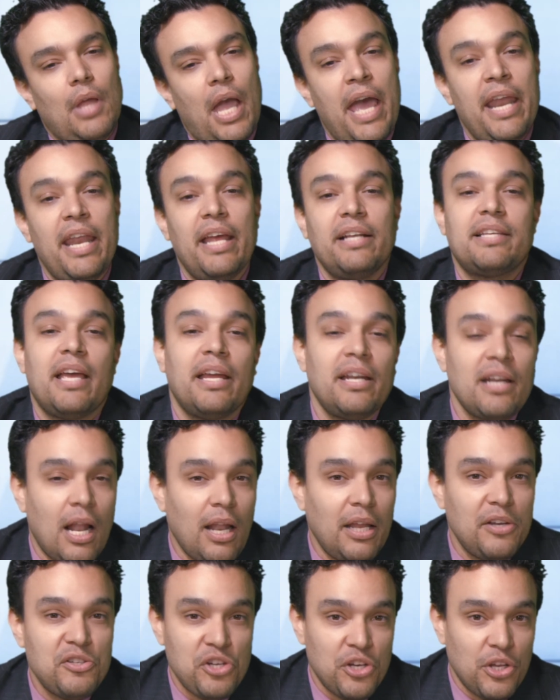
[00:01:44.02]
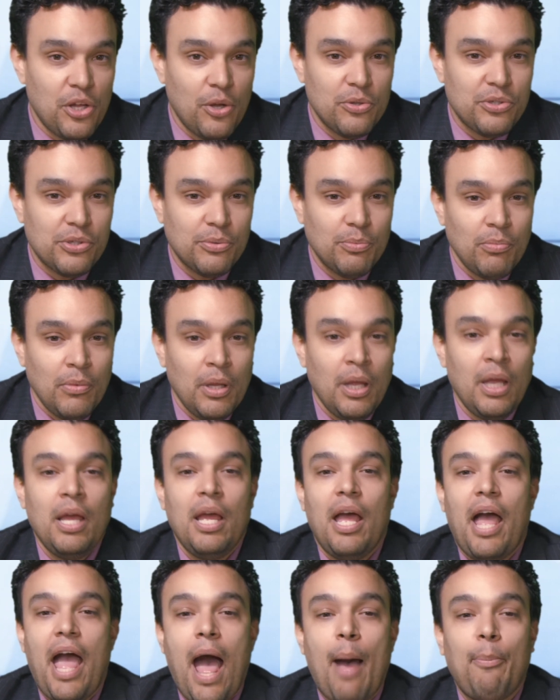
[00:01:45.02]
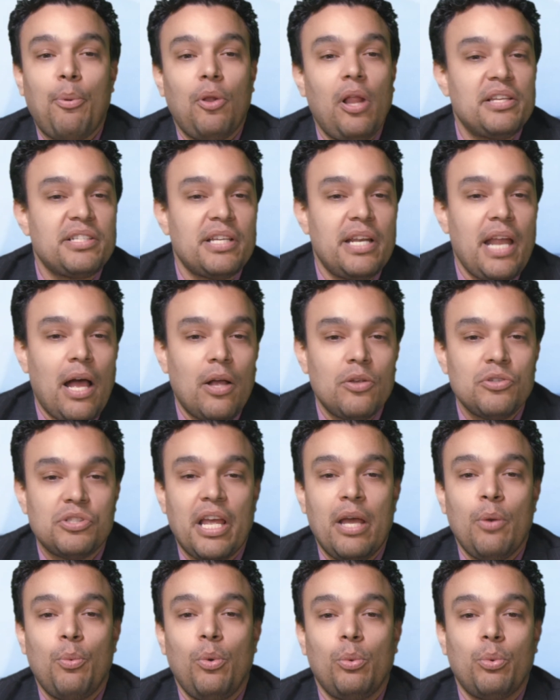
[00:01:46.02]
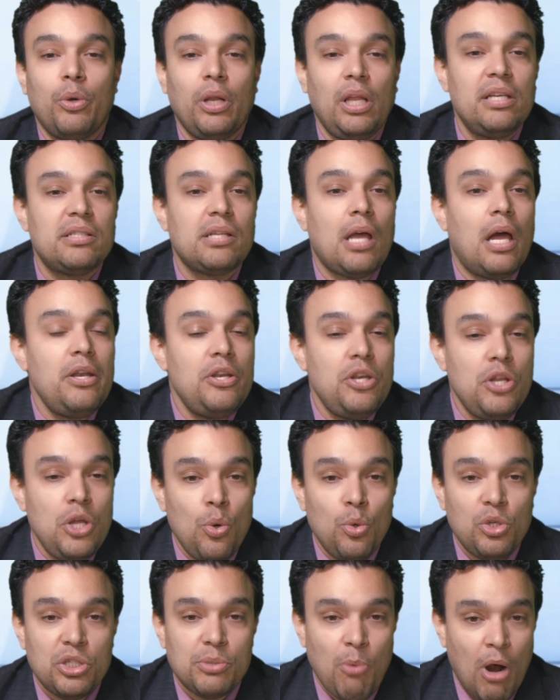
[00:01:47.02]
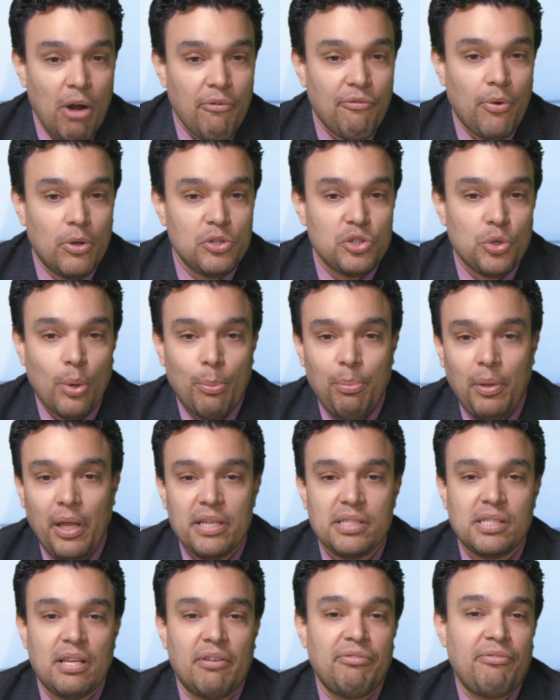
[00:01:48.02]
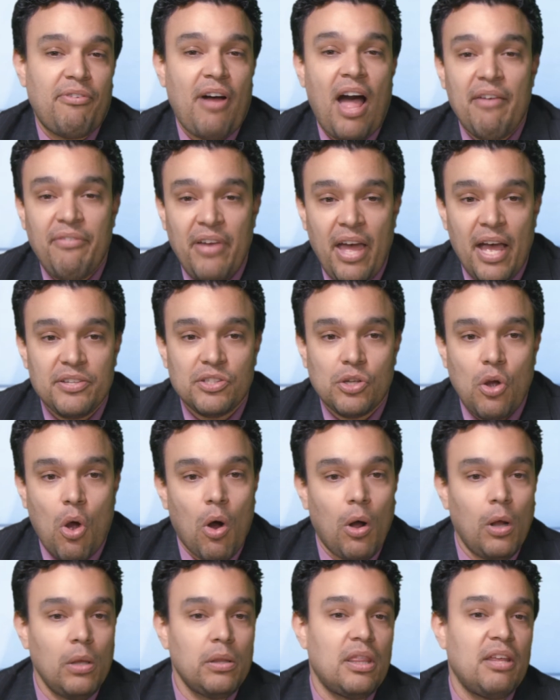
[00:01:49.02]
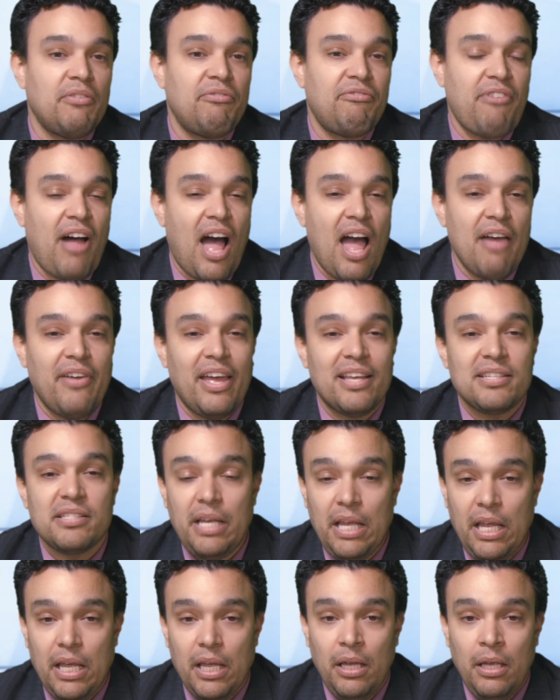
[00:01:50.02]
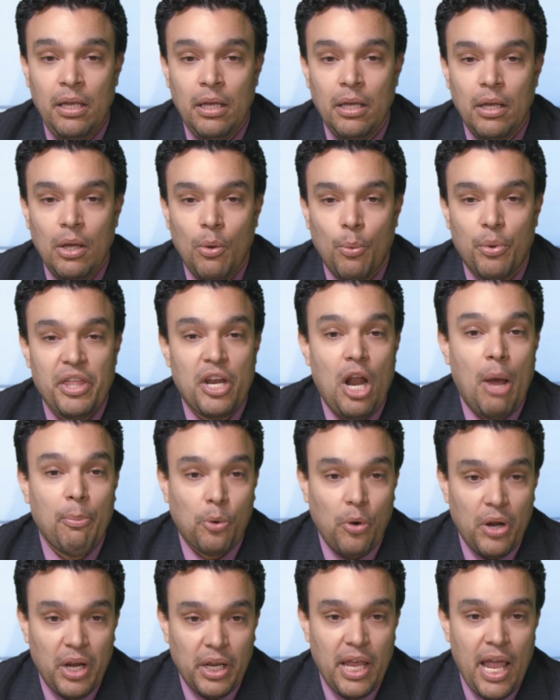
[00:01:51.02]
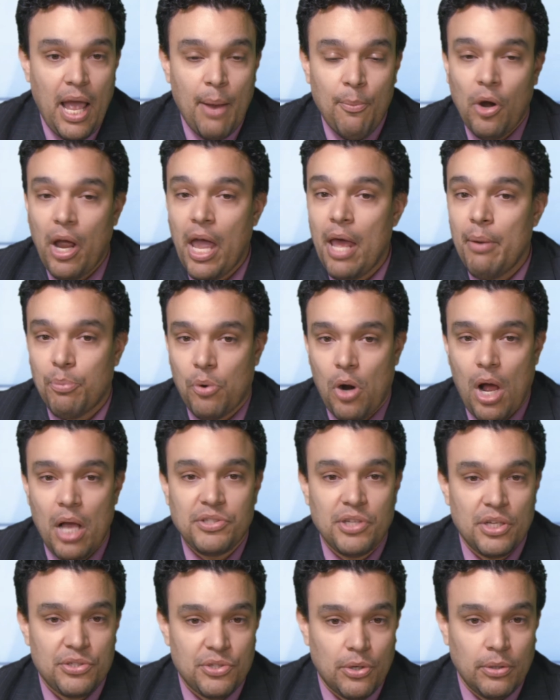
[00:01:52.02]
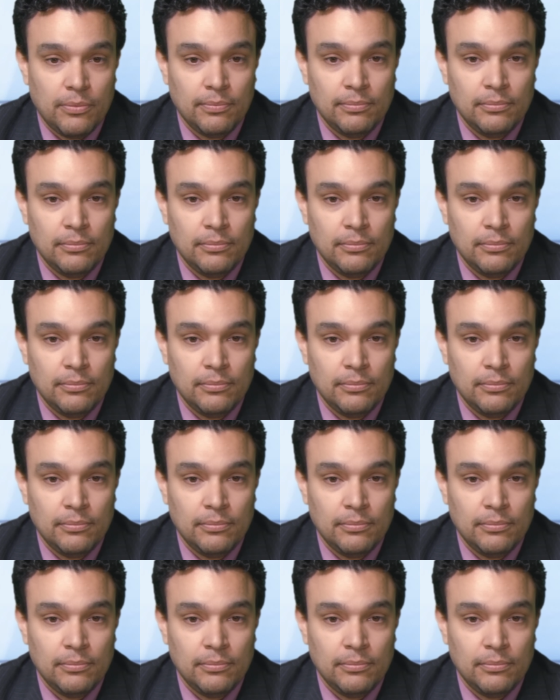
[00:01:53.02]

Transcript: And in technology news, Apple has announced it will release a new smartphone to replace the 5S called the 5SE with an upgraded camera and processor.